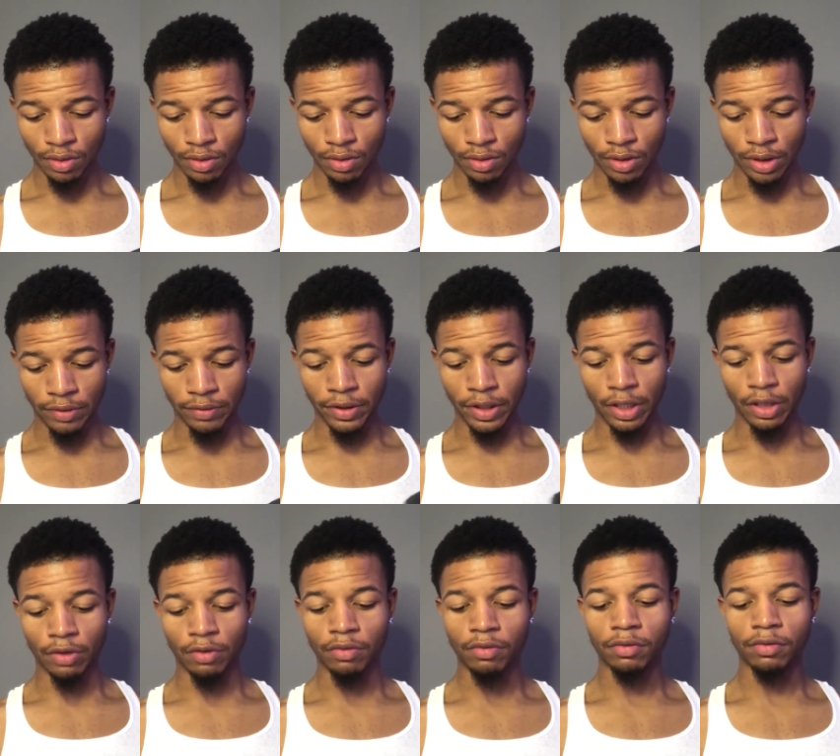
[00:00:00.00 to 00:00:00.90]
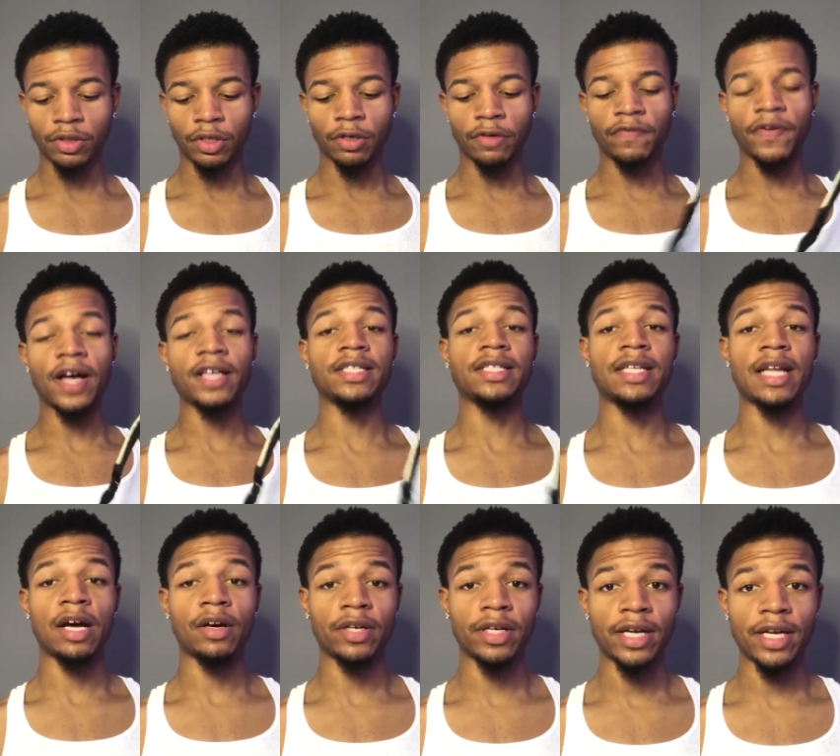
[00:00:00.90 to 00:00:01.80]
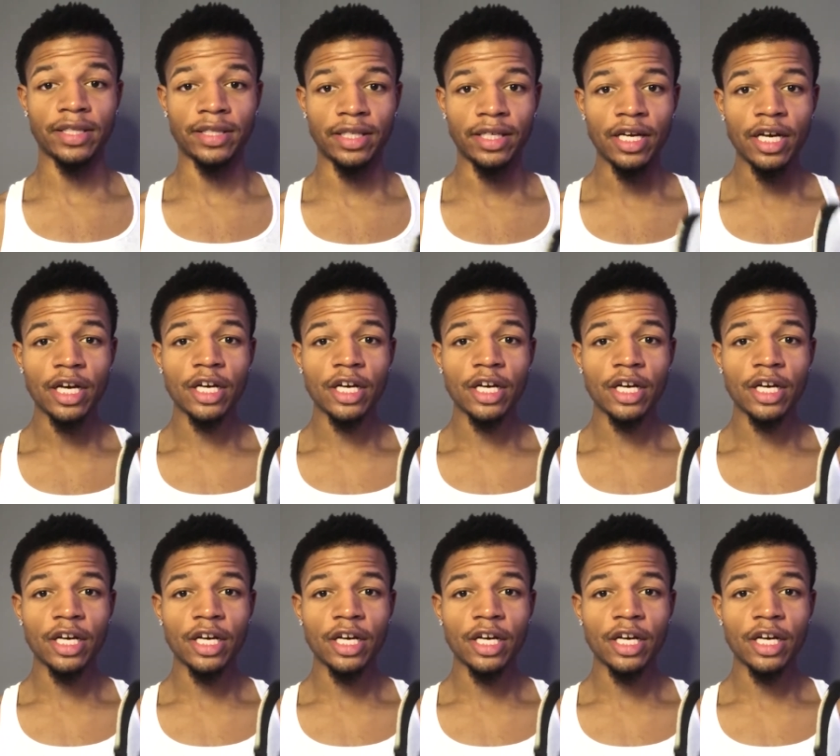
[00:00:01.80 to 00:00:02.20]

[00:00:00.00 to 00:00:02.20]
There we go. Your device is now connected.